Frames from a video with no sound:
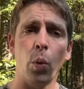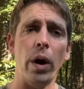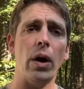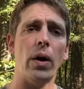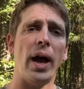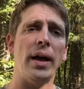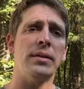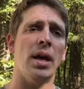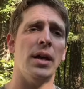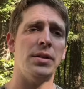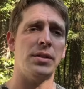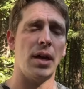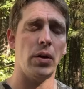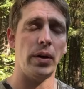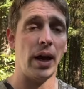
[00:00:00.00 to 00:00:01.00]
where I
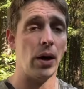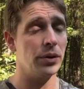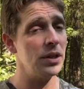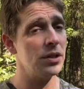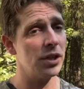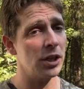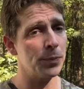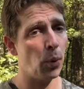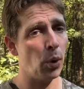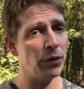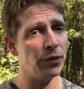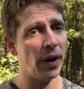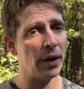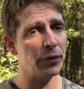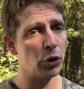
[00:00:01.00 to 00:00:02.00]
test out how the
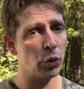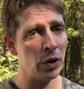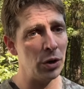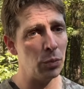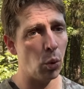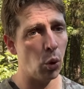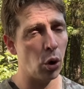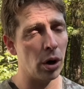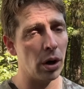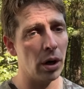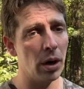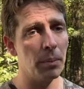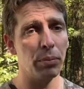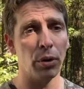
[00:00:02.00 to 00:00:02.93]
6.5 Creedmoor